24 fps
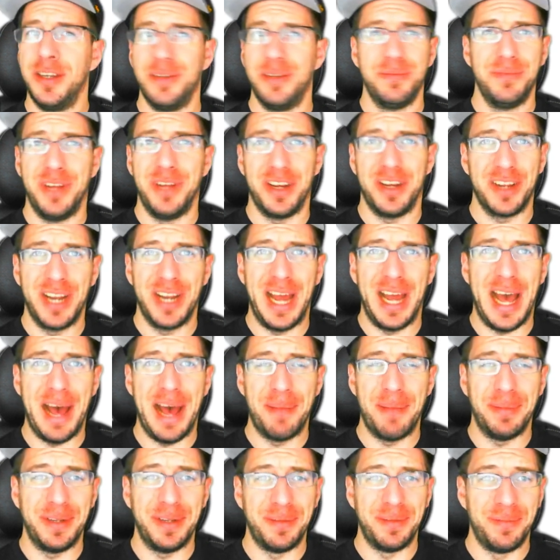Not going to
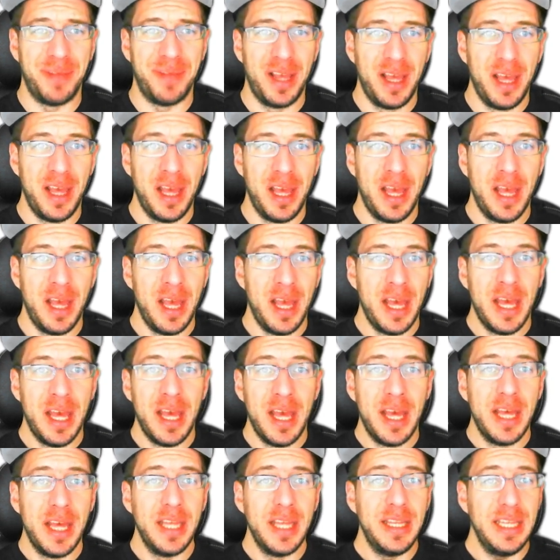happen.
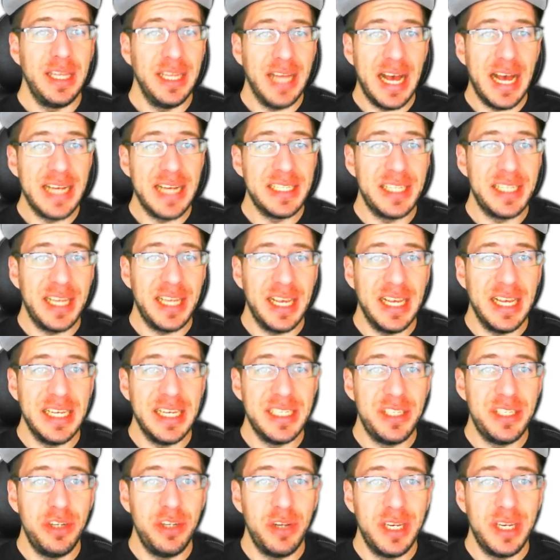The last thing
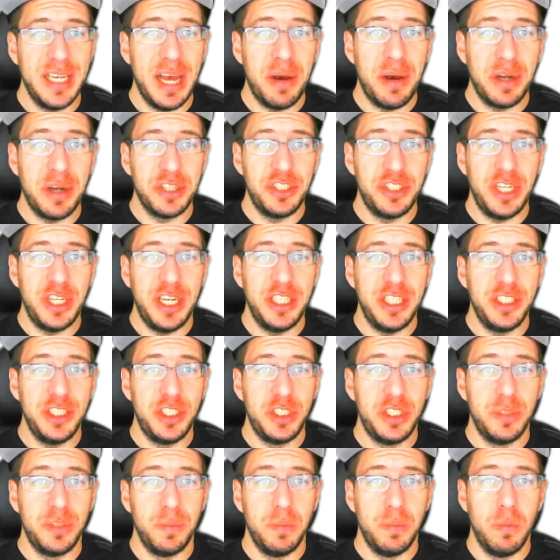is you can now
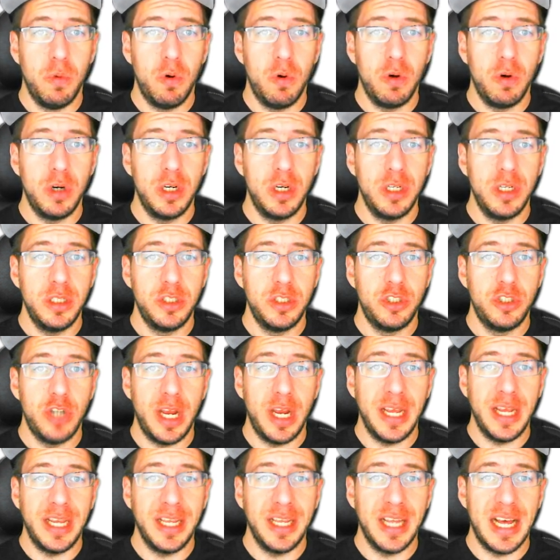exchange more
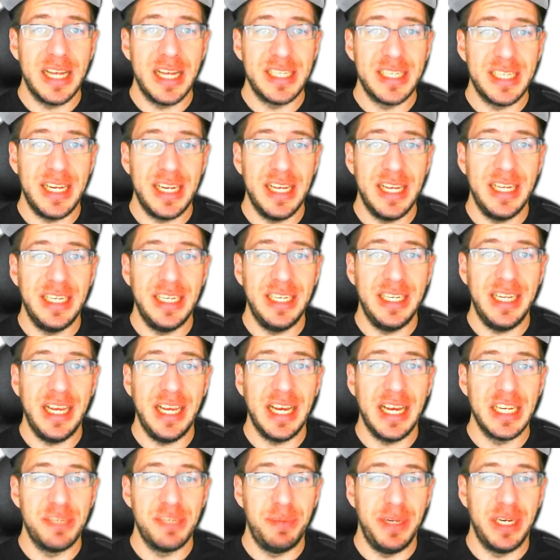Dragon Glass and
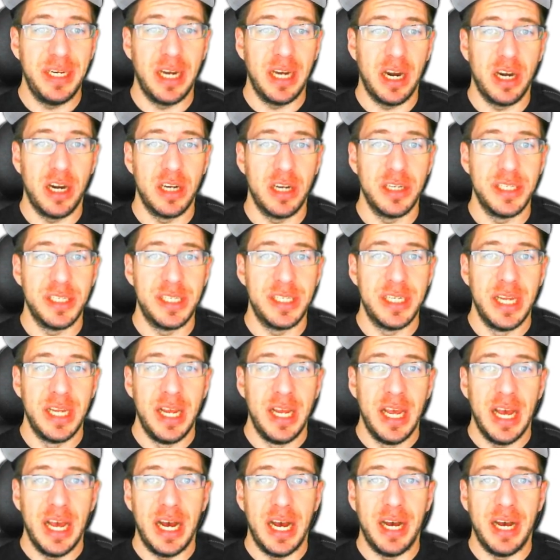EXP cards
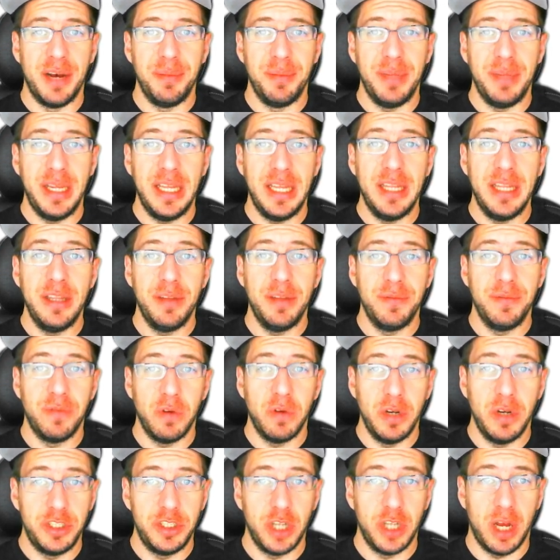in the
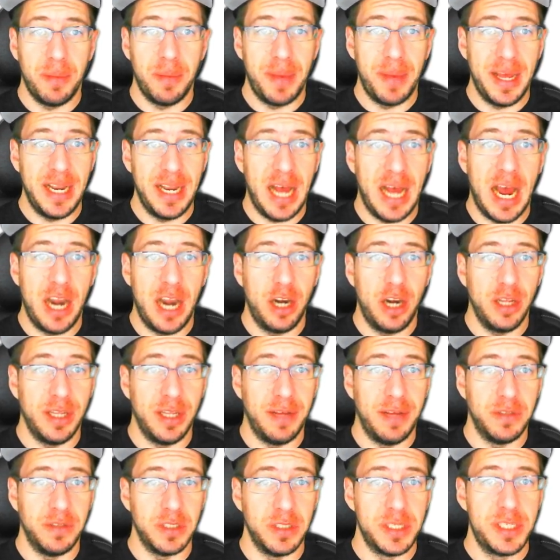Void Shop at higher
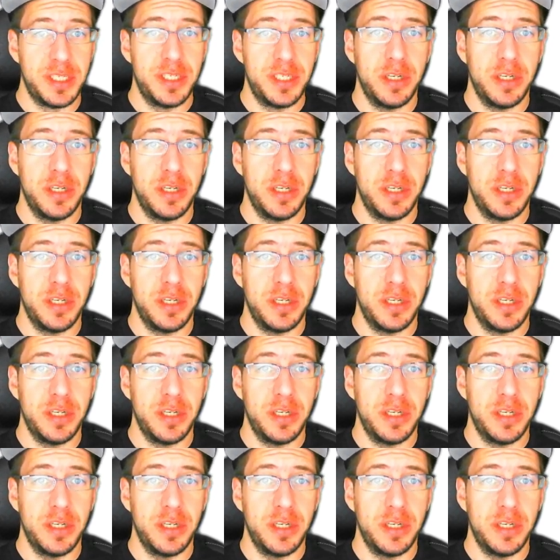levels.